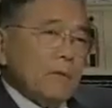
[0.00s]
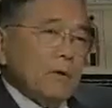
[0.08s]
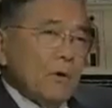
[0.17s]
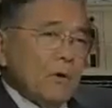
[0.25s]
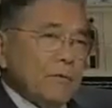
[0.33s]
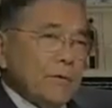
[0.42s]

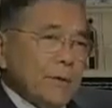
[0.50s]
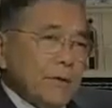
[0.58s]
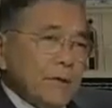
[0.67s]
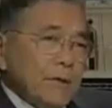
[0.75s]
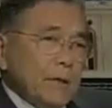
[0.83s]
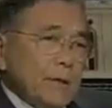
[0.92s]
over
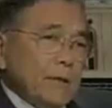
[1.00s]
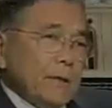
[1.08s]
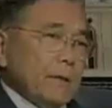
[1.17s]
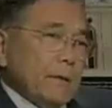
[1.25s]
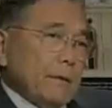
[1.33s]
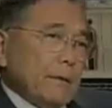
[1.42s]
the
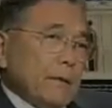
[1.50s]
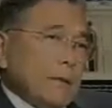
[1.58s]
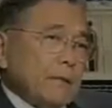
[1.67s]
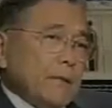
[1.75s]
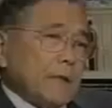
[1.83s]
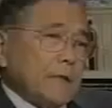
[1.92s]

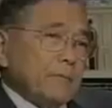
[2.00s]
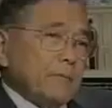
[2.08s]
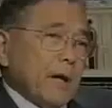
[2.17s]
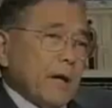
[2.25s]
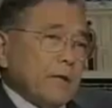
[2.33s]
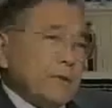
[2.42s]
executive
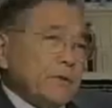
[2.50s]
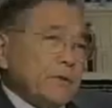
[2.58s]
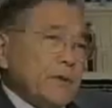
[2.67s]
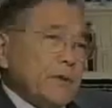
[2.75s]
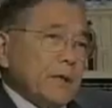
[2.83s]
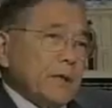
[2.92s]
branch
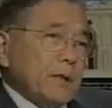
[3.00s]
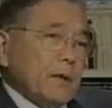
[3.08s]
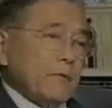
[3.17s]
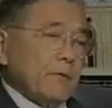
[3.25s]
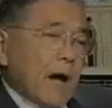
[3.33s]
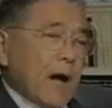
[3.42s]

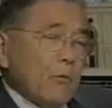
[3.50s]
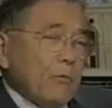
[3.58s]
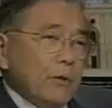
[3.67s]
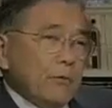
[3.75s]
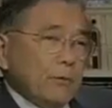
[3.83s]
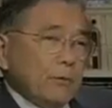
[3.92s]
of how
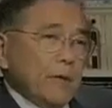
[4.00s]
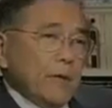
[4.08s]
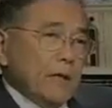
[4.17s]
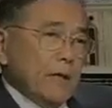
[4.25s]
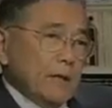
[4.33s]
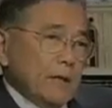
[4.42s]
we were
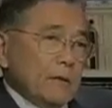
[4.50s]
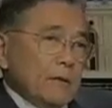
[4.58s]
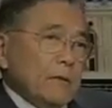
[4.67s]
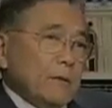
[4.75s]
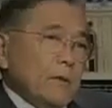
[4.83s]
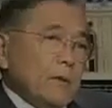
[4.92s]
meeting
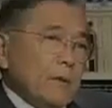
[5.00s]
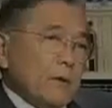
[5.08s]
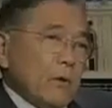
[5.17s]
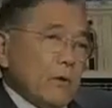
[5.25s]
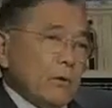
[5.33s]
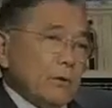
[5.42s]
the
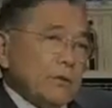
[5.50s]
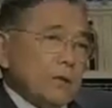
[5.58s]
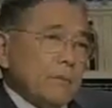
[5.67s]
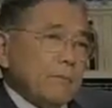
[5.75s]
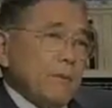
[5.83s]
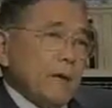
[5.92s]
goals
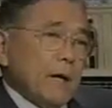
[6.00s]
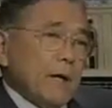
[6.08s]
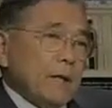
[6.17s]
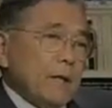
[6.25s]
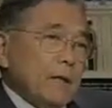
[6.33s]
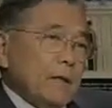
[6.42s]
set
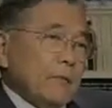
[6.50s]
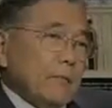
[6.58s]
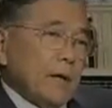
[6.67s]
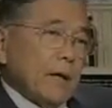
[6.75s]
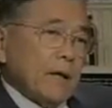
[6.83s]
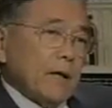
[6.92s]
by
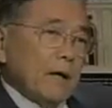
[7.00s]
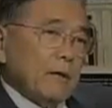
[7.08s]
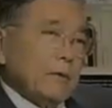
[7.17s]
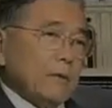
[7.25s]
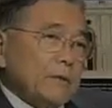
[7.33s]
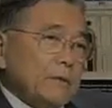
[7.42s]

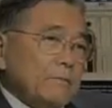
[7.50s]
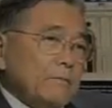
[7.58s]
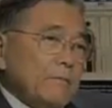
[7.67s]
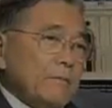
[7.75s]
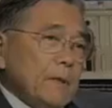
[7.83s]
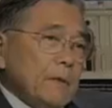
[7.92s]
Congress.
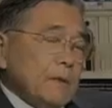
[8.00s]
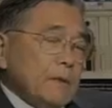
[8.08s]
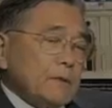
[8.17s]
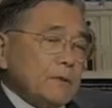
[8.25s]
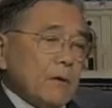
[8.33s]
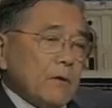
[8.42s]

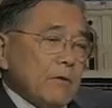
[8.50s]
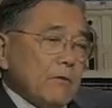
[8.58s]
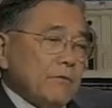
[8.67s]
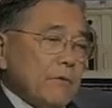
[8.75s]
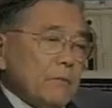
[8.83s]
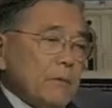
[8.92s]
So
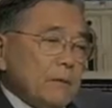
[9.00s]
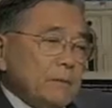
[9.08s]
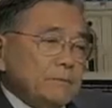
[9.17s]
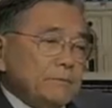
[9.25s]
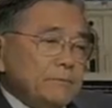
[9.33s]
from a